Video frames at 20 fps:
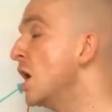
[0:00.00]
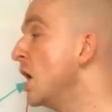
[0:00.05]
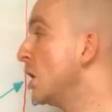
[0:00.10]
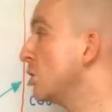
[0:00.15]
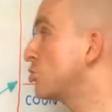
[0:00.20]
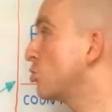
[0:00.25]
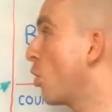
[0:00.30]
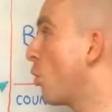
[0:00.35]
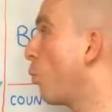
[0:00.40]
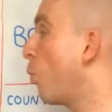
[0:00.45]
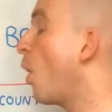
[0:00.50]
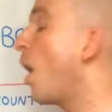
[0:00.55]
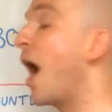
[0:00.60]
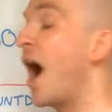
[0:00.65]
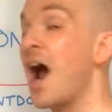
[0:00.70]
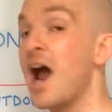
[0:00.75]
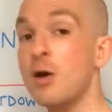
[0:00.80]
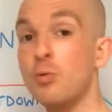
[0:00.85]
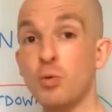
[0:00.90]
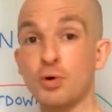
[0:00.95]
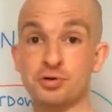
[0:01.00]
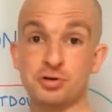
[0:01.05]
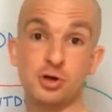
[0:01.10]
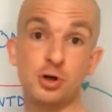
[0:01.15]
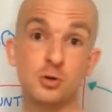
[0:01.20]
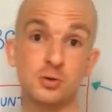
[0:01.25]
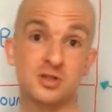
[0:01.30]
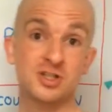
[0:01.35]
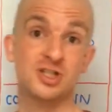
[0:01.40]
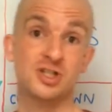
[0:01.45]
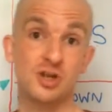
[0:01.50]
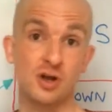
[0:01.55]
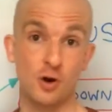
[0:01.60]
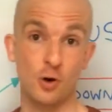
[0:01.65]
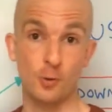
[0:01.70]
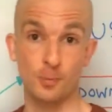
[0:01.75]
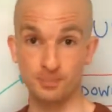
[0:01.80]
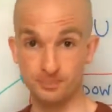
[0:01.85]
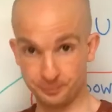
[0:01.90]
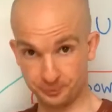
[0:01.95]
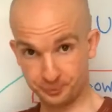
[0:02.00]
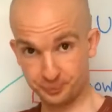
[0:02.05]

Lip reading: So what I want you to do,